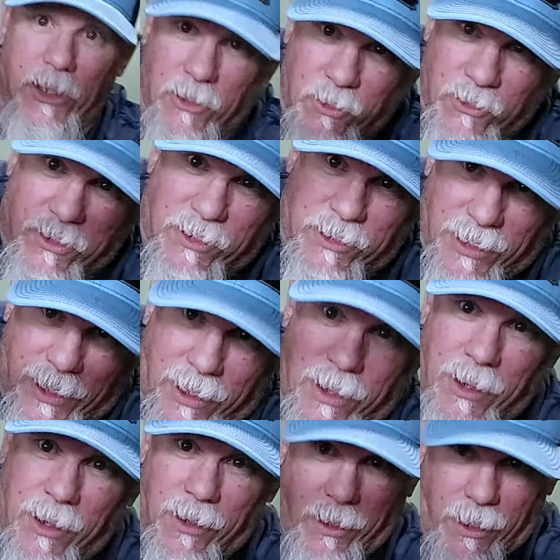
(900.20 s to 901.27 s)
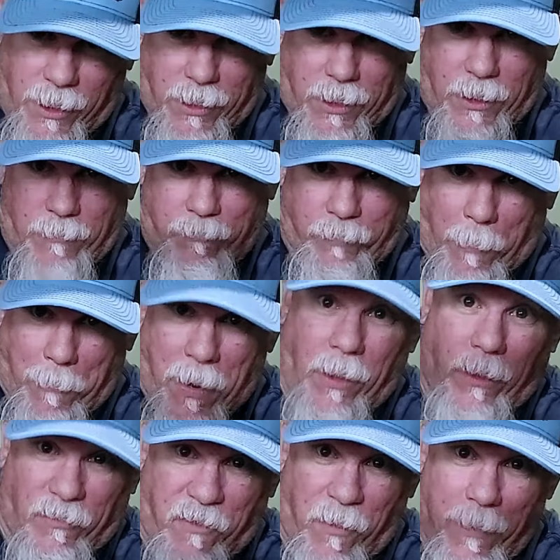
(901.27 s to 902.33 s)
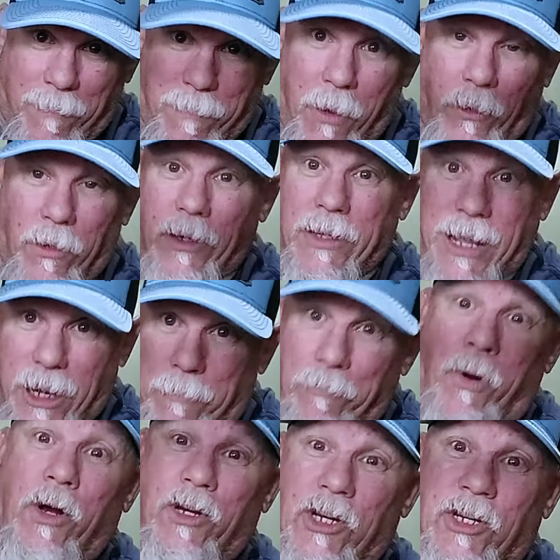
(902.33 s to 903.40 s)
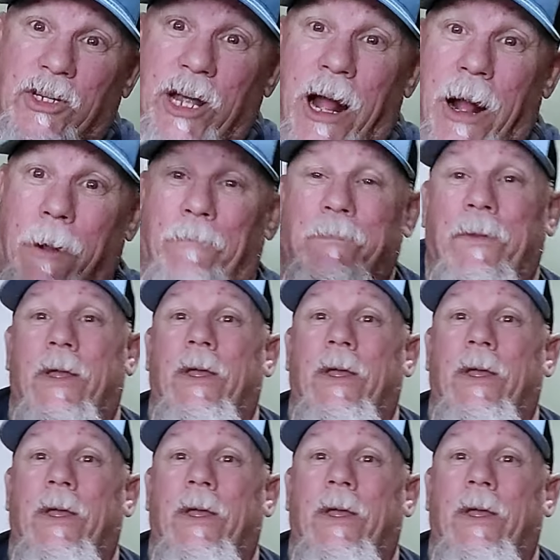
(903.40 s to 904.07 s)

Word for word: use the propeller from the motor to kind of push us out.